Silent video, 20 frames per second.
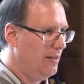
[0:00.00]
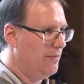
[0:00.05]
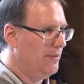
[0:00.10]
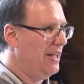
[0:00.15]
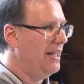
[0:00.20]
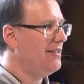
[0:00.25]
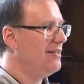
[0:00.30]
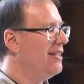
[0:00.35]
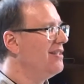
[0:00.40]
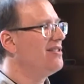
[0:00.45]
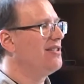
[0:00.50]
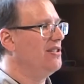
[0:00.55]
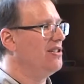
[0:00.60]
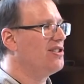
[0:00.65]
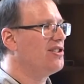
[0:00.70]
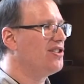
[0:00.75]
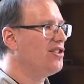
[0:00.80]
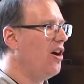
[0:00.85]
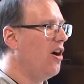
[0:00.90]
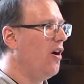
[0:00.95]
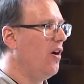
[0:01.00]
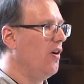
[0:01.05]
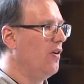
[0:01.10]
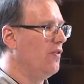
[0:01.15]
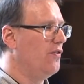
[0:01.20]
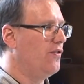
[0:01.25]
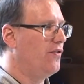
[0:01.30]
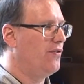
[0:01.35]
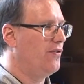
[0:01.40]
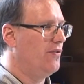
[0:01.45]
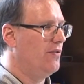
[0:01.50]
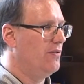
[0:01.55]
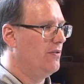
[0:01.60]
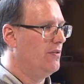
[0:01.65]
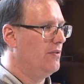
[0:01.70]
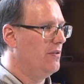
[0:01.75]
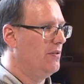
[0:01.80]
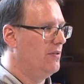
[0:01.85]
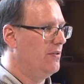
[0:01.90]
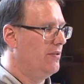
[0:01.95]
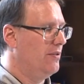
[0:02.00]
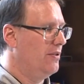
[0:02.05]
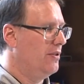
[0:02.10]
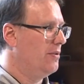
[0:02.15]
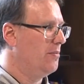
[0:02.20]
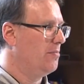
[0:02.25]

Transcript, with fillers: that doesn't solve uh, the